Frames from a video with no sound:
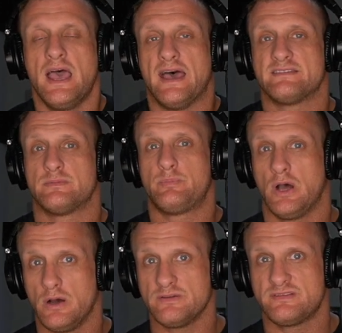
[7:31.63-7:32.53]
as
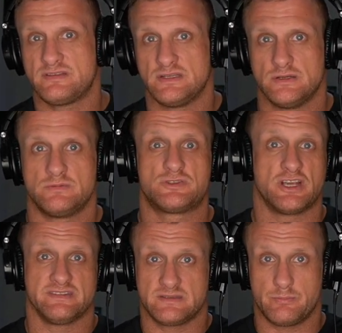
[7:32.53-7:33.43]
opposed to
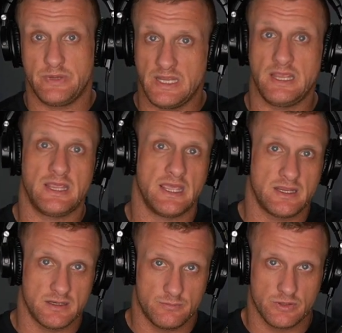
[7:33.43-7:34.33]
just being a
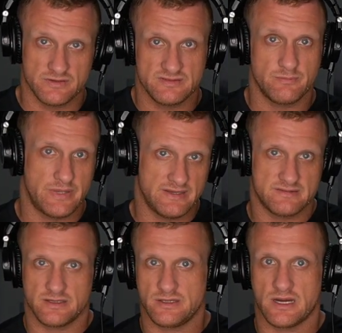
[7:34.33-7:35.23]
good person
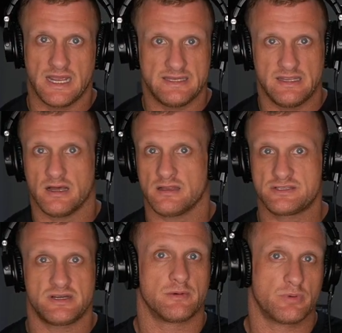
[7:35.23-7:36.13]
based on your
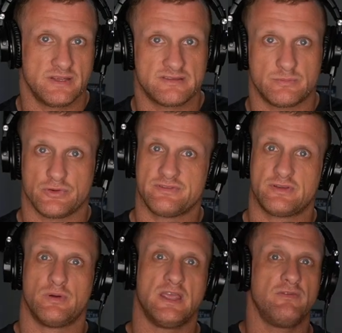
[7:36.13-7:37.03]
ideology or principles.
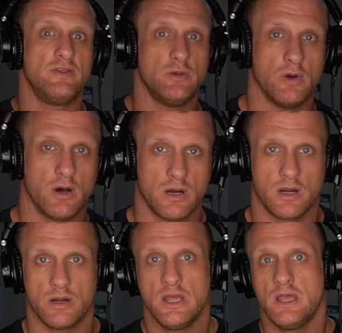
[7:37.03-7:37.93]
So if you
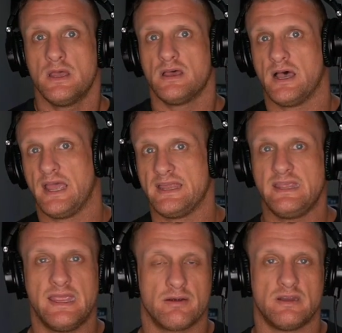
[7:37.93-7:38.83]
are uh,
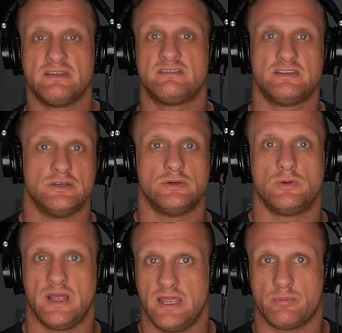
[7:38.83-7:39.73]
adhering
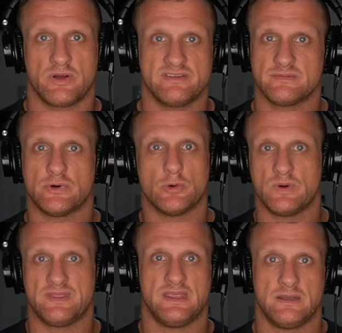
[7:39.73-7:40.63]
to a principle
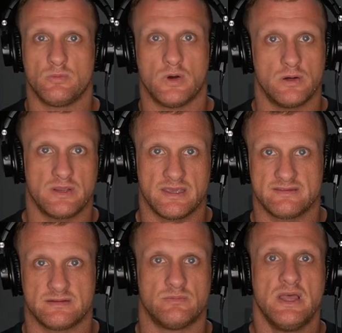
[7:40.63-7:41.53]
within
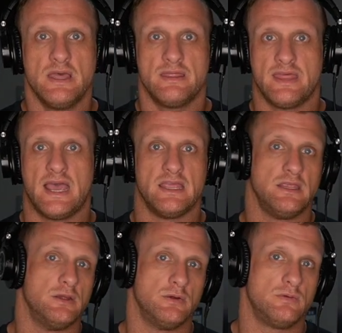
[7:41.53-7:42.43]
wokeism that
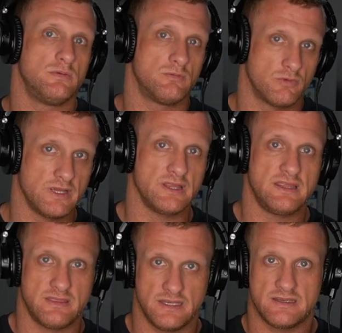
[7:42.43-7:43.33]
you
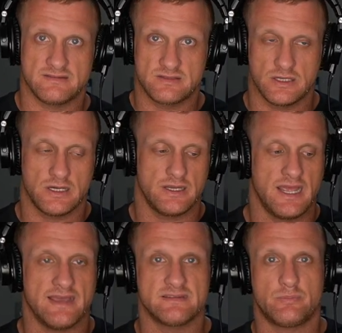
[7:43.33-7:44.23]
really think is good,
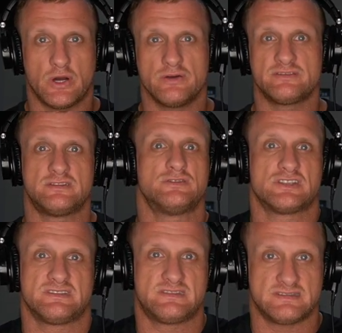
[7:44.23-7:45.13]
as opposed to
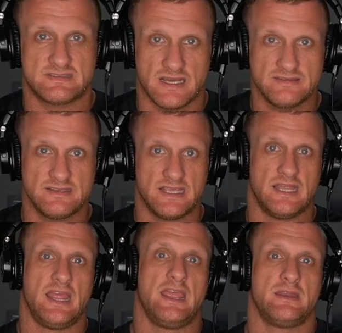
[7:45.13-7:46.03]
just discussing
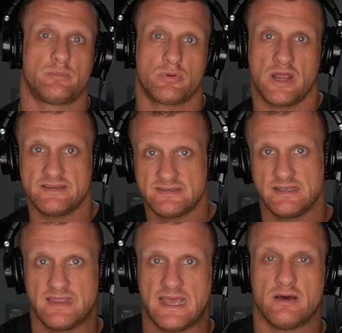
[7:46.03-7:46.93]
it and
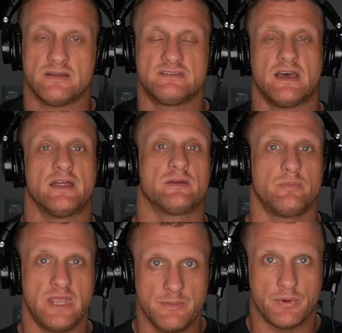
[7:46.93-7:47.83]
pressing that onto other
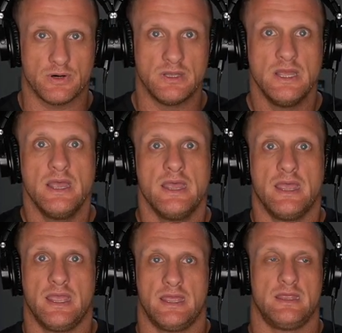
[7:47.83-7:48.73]
people,
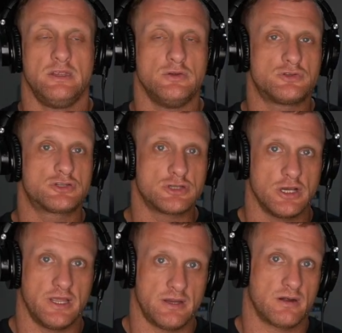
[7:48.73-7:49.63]
and uh, eh, you
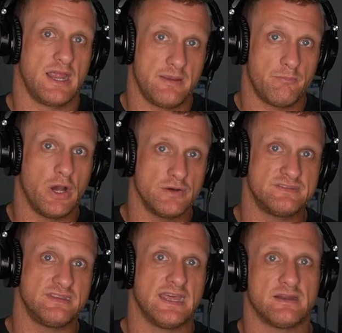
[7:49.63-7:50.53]
should
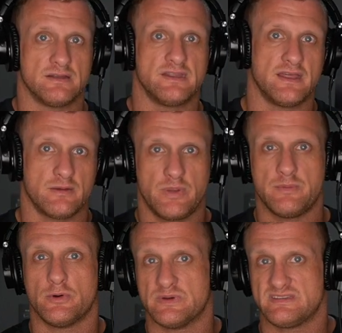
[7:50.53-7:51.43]
imposing that onto other
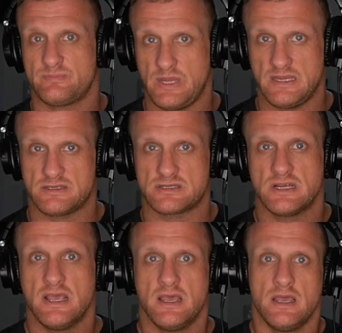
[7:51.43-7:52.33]
people with speech
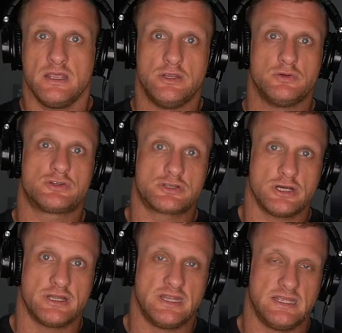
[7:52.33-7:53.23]
you
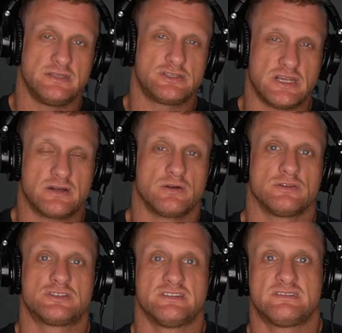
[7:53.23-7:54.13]
should, in
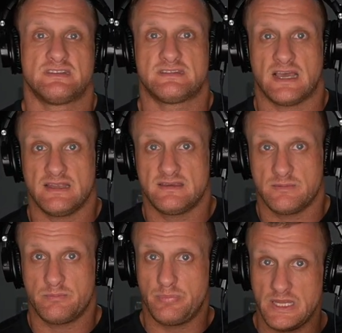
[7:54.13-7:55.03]
general, just decide to
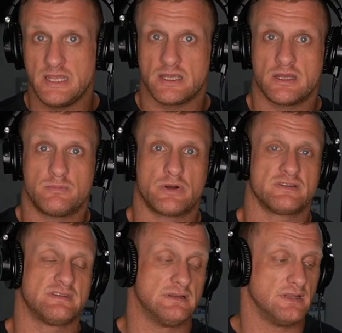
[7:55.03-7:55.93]
be a good
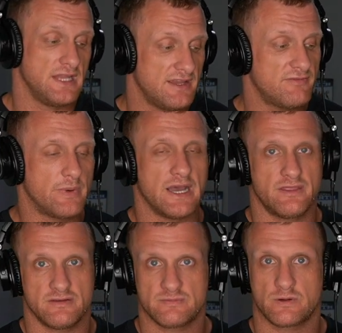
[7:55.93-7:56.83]
person, live by
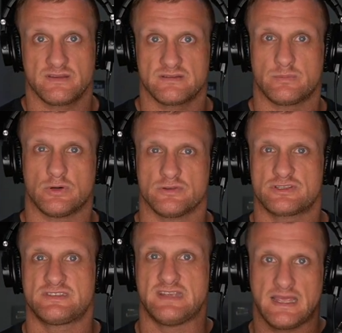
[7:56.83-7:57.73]
those principles,
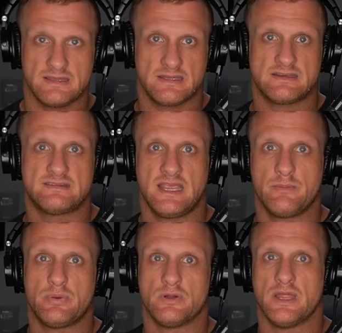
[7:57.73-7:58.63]
set an
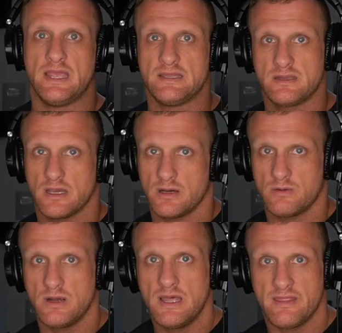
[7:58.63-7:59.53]
example, and
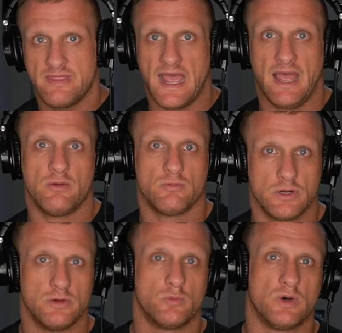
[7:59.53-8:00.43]
go that
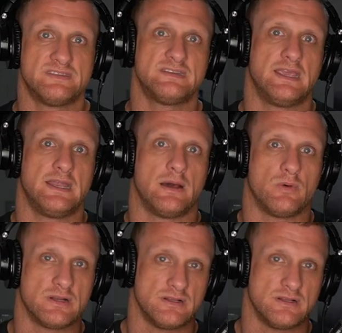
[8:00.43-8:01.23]
route. Once again, I want to